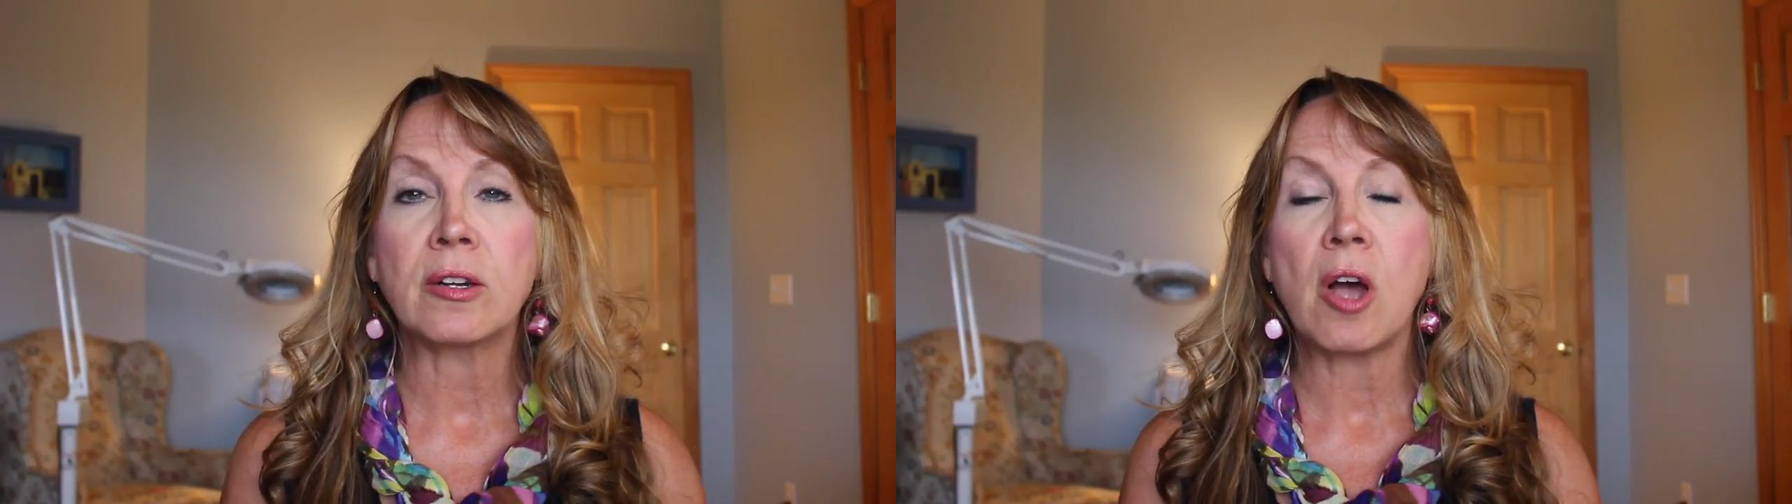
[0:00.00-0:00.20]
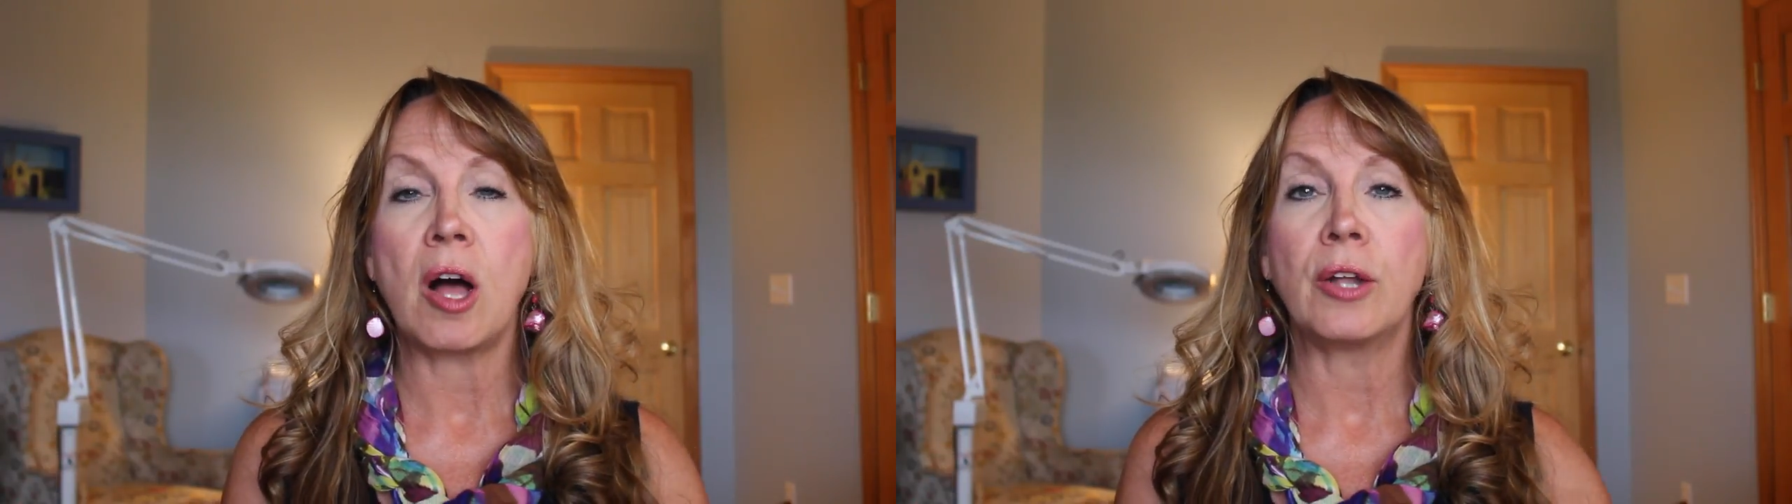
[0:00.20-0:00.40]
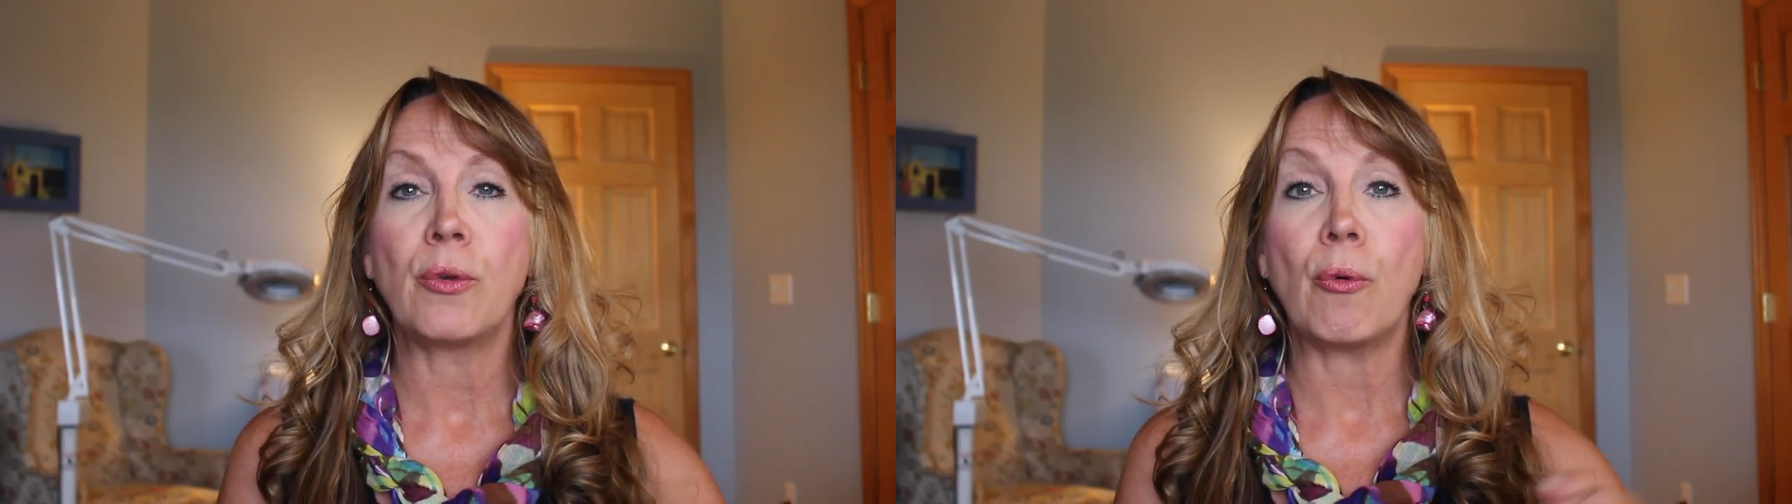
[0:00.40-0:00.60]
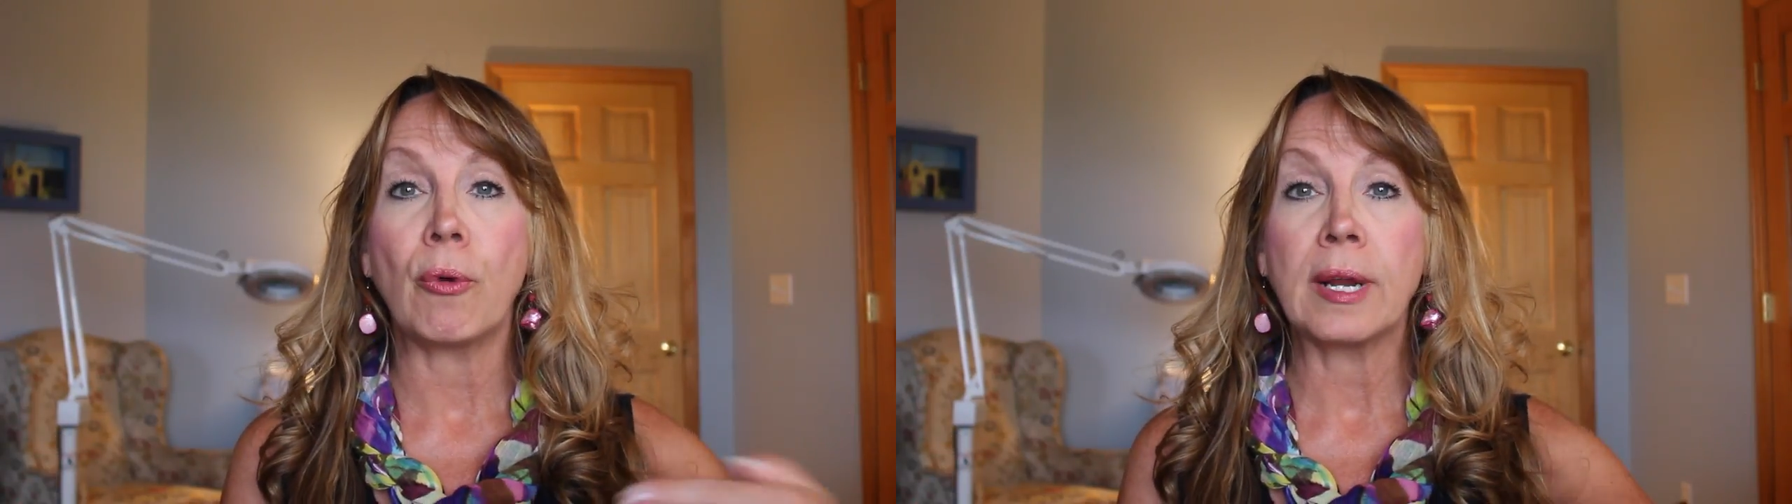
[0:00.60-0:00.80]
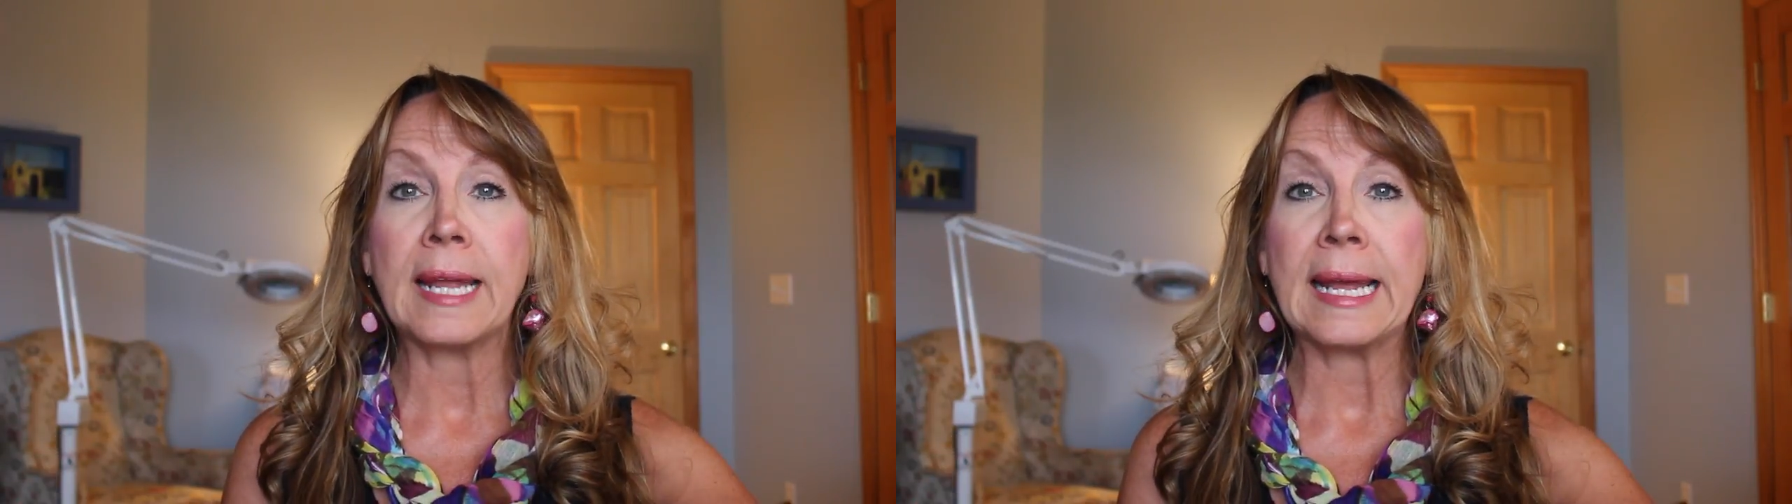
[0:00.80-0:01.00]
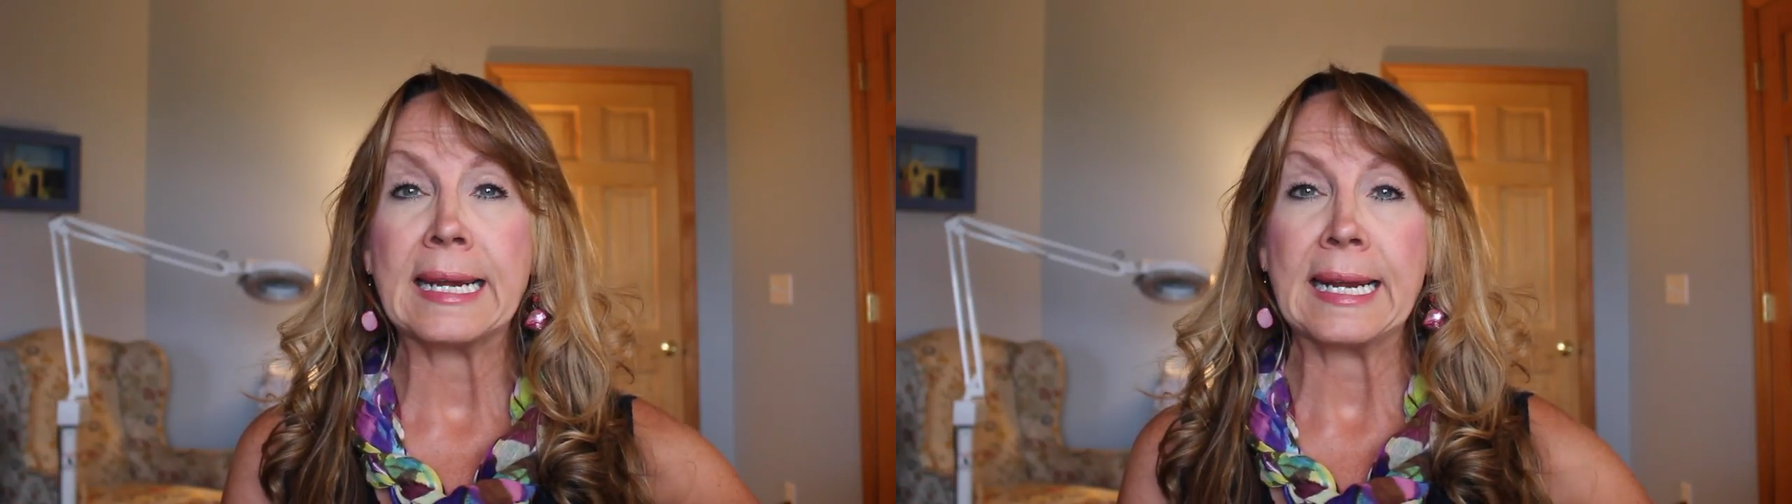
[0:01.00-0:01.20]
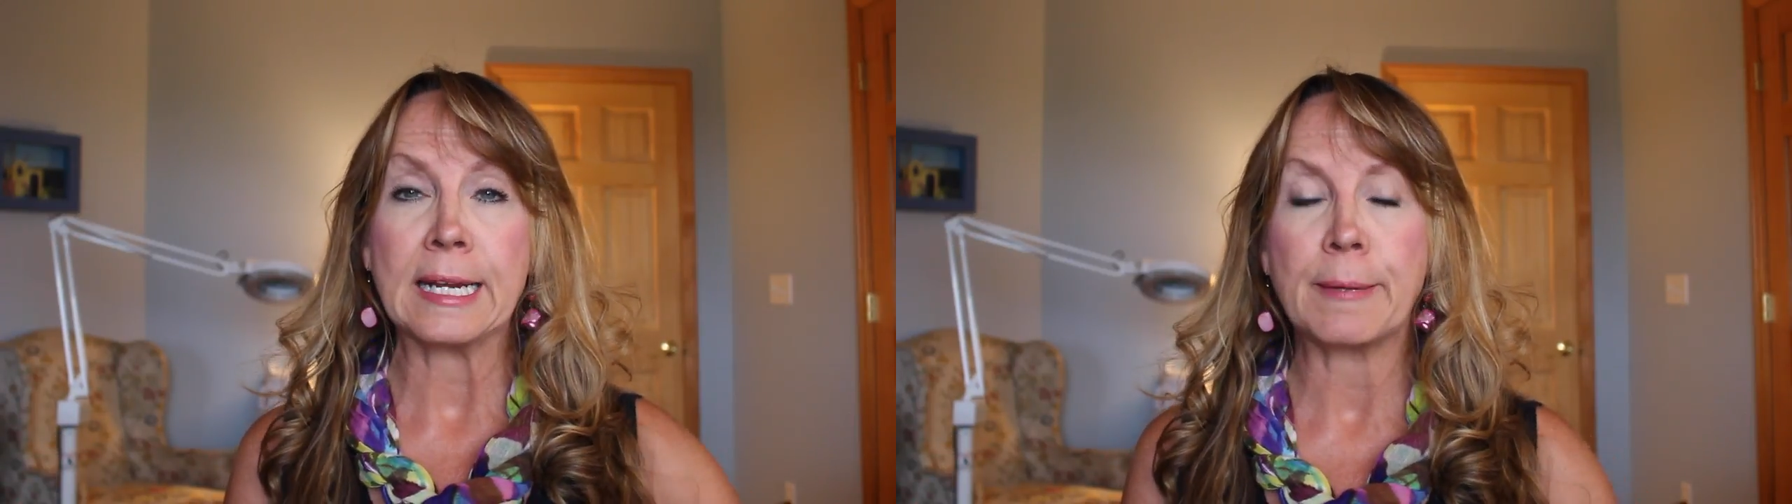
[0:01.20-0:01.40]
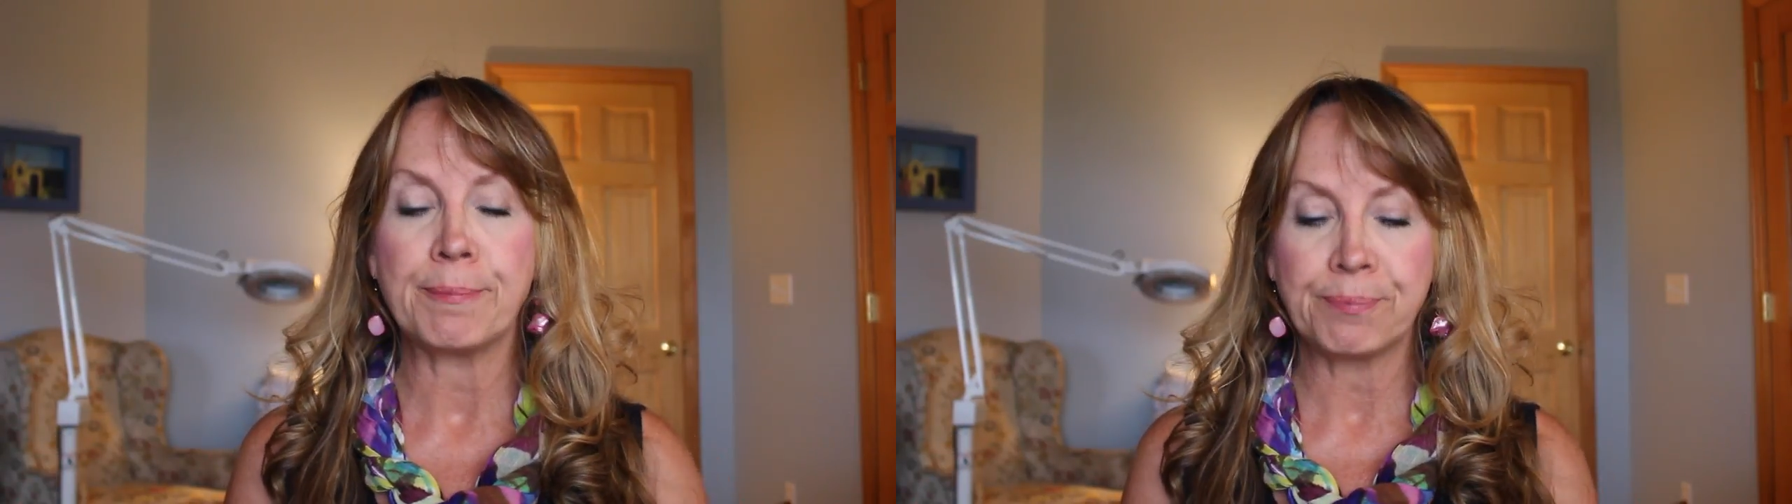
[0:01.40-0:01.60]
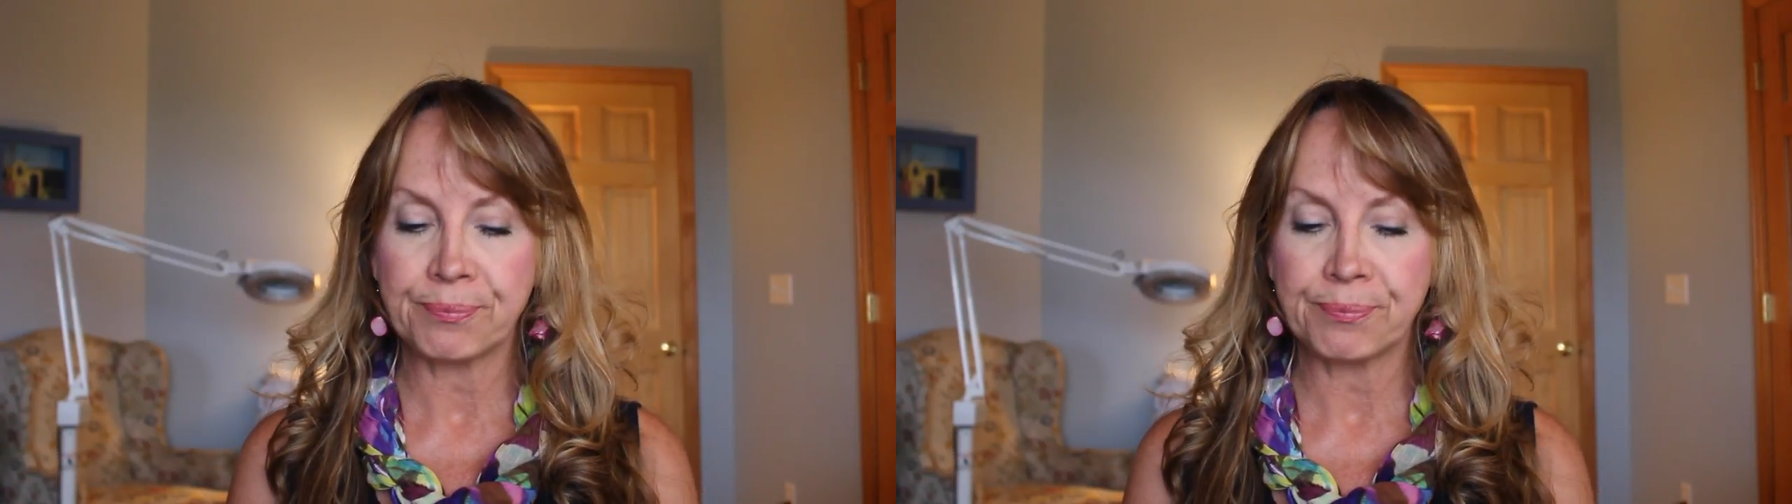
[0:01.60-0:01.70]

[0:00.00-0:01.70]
called organic.